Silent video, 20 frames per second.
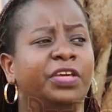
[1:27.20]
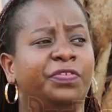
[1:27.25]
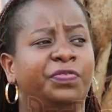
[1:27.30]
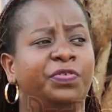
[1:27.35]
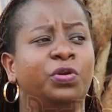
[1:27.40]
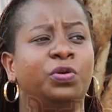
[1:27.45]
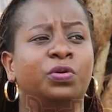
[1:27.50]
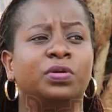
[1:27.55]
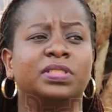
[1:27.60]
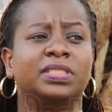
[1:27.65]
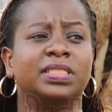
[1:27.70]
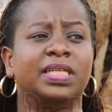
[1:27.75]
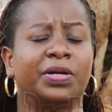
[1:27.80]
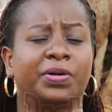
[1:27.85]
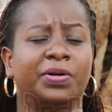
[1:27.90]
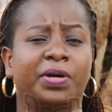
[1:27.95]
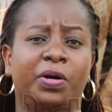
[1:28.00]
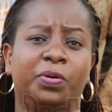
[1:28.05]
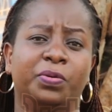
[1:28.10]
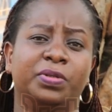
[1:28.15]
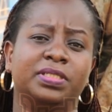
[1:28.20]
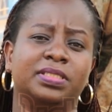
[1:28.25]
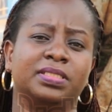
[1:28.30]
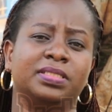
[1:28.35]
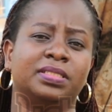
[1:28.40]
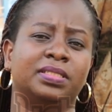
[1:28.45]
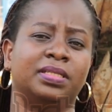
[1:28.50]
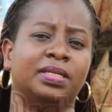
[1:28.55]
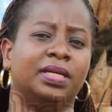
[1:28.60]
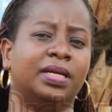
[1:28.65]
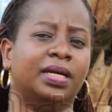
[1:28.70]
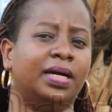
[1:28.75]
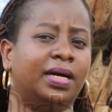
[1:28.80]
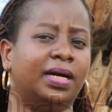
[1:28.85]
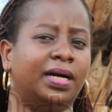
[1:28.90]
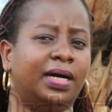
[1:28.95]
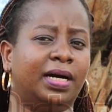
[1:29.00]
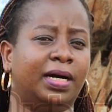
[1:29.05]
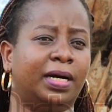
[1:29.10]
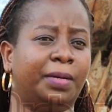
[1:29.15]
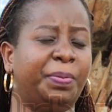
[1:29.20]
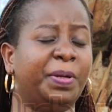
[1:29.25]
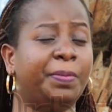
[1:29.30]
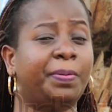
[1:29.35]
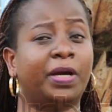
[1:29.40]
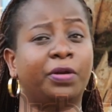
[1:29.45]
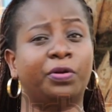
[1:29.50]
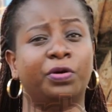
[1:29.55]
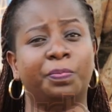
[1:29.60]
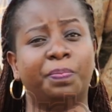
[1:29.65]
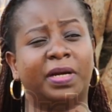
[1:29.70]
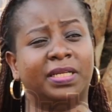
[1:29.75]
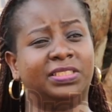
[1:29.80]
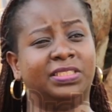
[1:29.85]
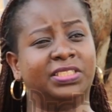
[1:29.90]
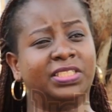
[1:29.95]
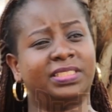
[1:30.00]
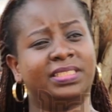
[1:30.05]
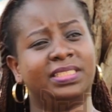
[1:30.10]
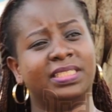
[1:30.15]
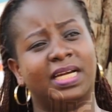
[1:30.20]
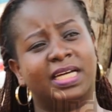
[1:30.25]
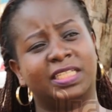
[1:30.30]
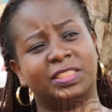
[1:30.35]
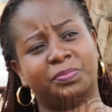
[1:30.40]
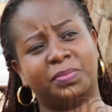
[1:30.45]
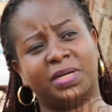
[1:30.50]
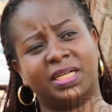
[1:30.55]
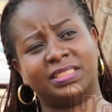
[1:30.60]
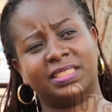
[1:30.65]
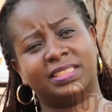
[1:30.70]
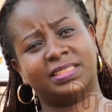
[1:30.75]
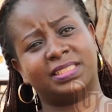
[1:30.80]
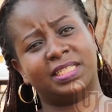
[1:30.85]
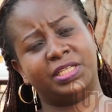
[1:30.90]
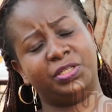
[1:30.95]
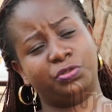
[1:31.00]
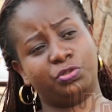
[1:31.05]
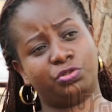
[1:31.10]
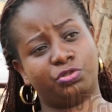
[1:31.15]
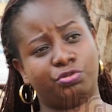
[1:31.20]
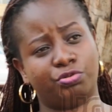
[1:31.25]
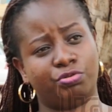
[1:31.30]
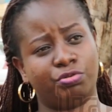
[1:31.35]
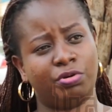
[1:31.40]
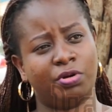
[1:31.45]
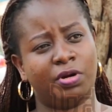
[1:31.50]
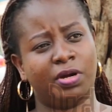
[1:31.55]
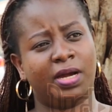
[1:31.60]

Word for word: If you looked around, uh, people are not purchasing as much as they used to.